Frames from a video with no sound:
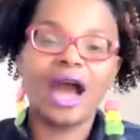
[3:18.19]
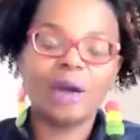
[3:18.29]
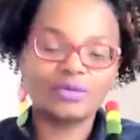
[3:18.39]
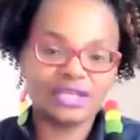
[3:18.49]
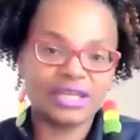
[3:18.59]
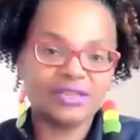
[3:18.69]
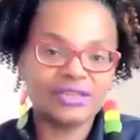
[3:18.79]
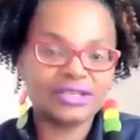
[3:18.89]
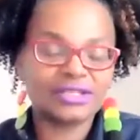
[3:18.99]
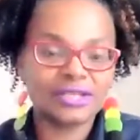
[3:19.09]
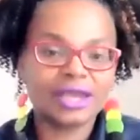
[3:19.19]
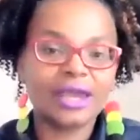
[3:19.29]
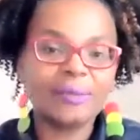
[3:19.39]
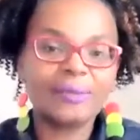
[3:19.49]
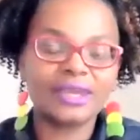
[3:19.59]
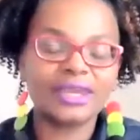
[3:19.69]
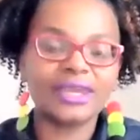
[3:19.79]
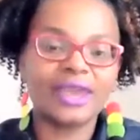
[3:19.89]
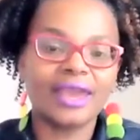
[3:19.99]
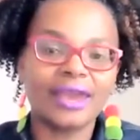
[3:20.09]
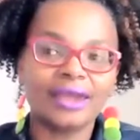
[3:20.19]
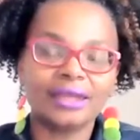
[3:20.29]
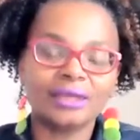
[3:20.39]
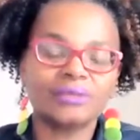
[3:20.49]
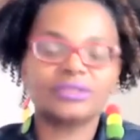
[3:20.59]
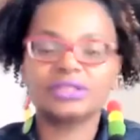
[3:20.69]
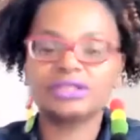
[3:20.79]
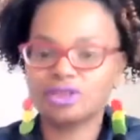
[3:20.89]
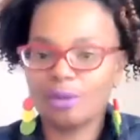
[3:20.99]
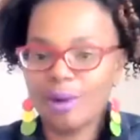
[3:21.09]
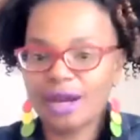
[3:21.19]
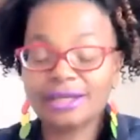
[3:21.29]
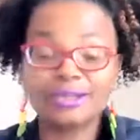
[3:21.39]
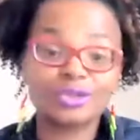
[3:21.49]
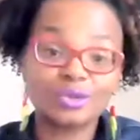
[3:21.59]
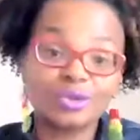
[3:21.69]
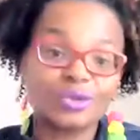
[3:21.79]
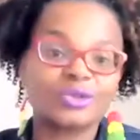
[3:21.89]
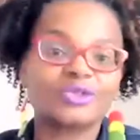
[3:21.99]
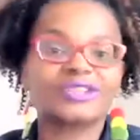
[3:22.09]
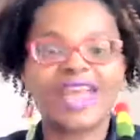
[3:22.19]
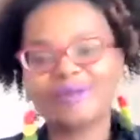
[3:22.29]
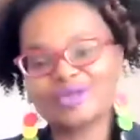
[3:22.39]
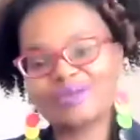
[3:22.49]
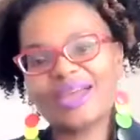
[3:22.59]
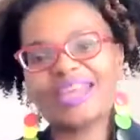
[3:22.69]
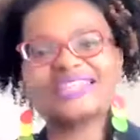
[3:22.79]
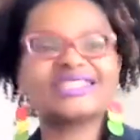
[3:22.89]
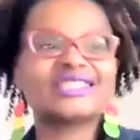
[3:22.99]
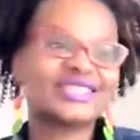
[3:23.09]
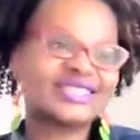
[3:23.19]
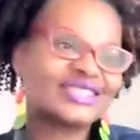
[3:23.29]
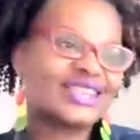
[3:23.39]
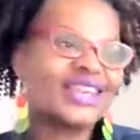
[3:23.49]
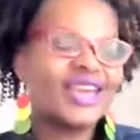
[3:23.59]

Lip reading: I was in this company, and it was digital marketing tools, capture pages,